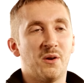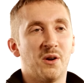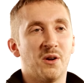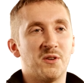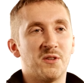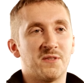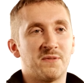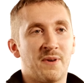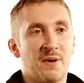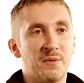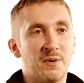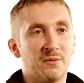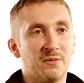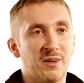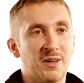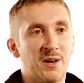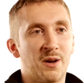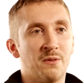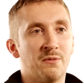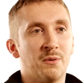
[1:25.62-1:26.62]
just found it
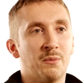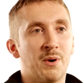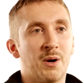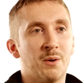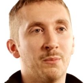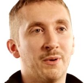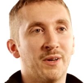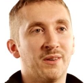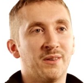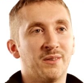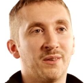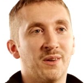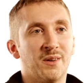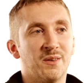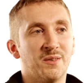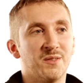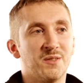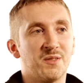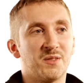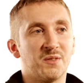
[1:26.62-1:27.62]
really overwhelming,
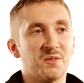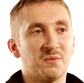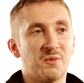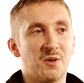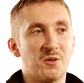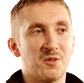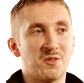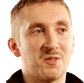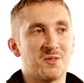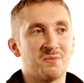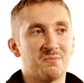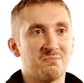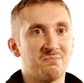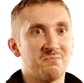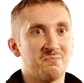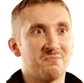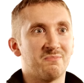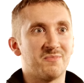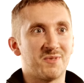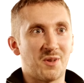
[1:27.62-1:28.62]
and I just
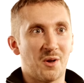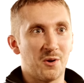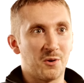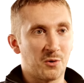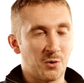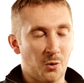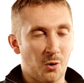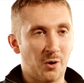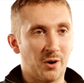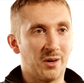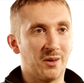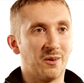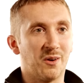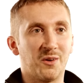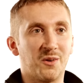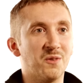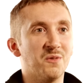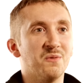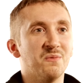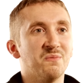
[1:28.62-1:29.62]
started crying and I
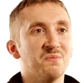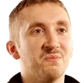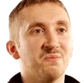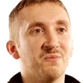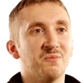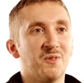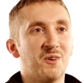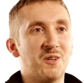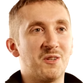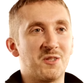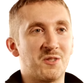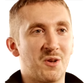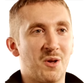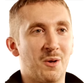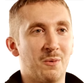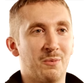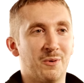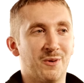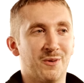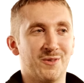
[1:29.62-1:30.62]
couldn't really
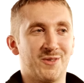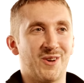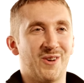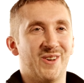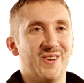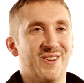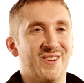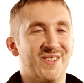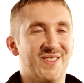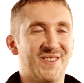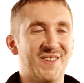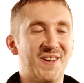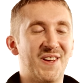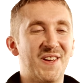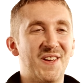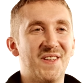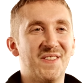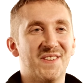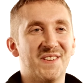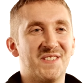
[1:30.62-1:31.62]
stop. I was like,
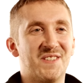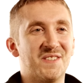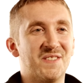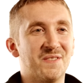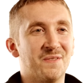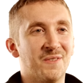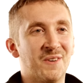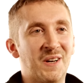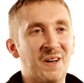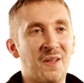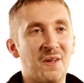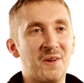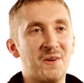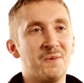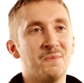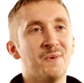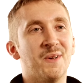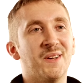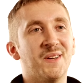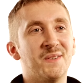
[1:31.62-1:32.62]
this isn't really
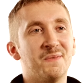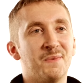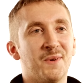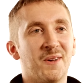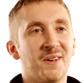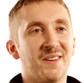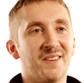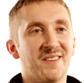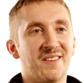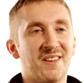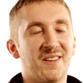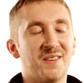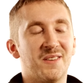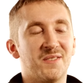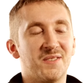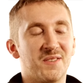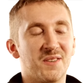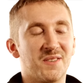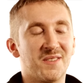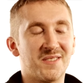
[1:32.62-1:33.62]
like me, but
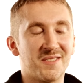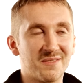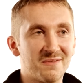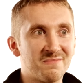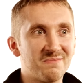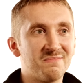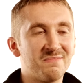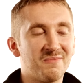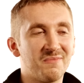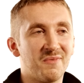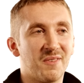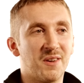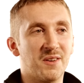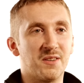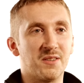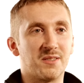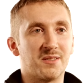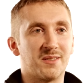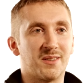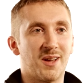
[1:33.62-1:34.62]
it just
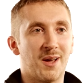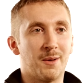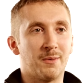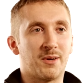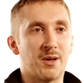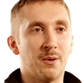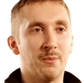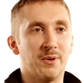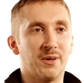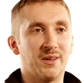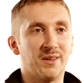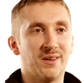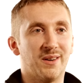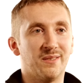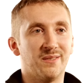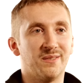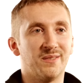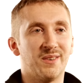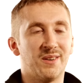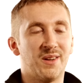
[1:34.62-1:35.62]
kept coming, and
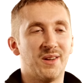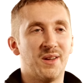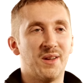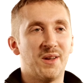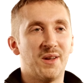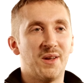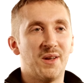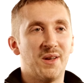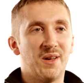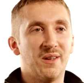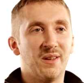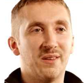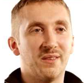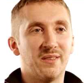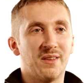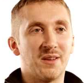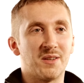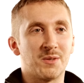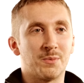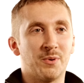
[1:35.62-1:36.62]
then
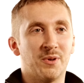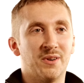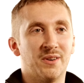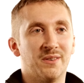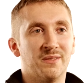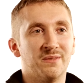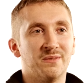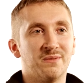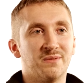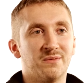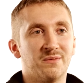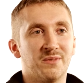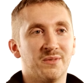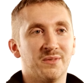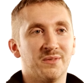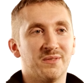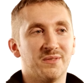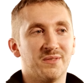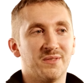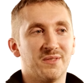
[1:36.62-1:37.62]
and that's when
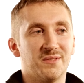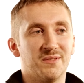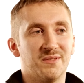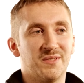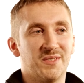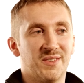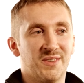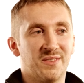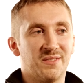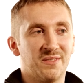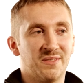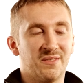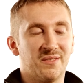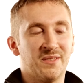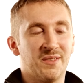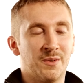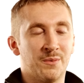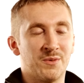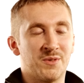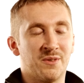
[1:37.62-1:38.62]

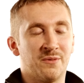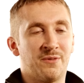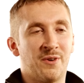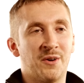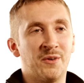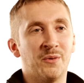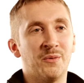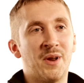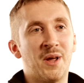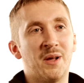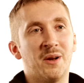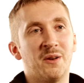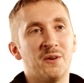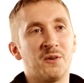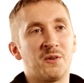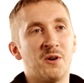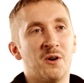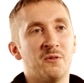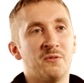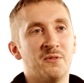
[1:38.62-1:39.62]
it was the final nail in
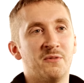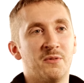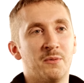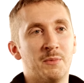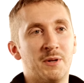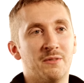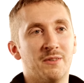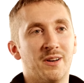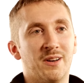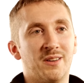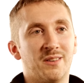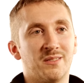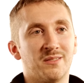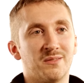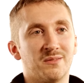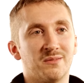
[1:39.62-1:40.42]
the coffin for me, really.